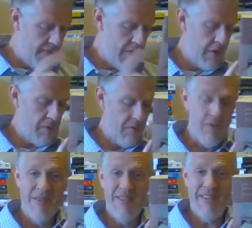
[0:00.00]
Footnote
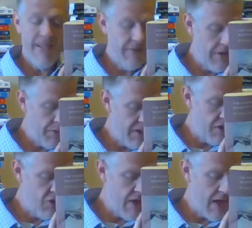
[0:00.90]
six seventy-three
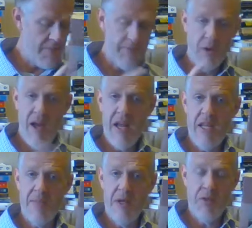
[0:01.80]
is James,
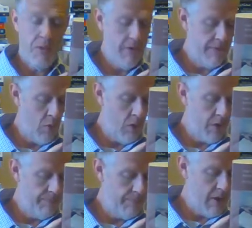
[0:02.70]
Varieties, page three oh
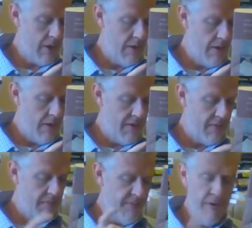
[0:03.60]
four.
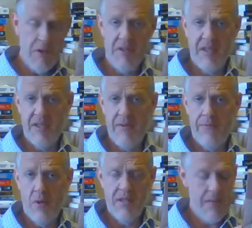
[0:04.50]
Footnote six
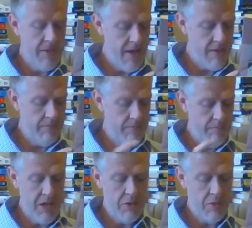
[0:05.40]
seventy-four, same thing,
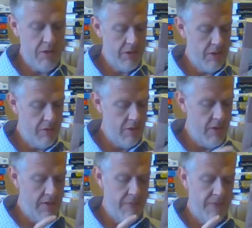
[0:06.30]
page oh two.
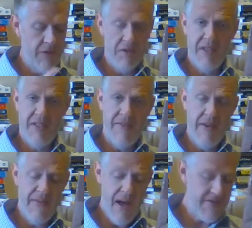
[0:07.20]
Footnote six
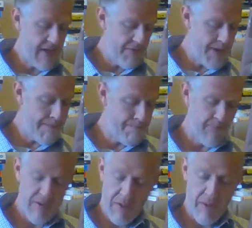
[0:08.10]
seventy-five, same thing,
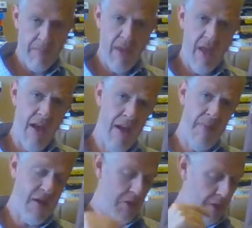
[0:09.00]
uh,
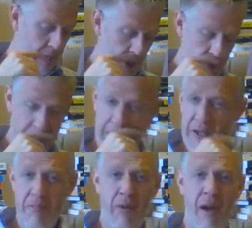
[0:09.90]
page three twenty-one. I
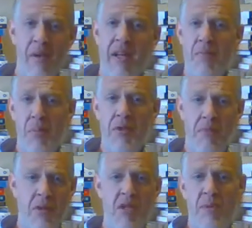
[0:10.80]
could have probably come up with
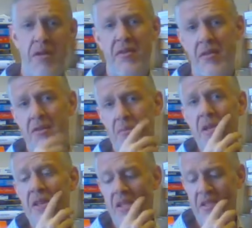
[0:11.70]
a much better system
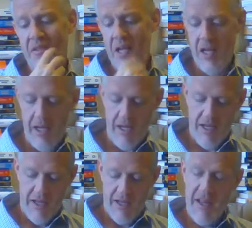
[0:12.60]
than this,
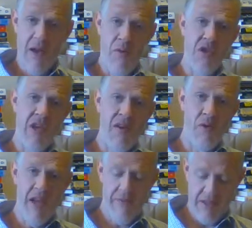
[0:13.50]
and I wish I
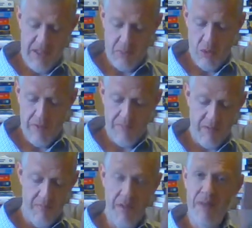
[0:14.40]
would have at this point,
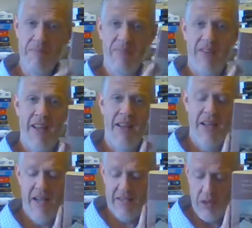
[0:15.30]
but
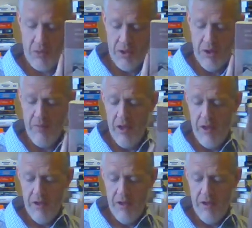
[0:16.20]
alas, here we are.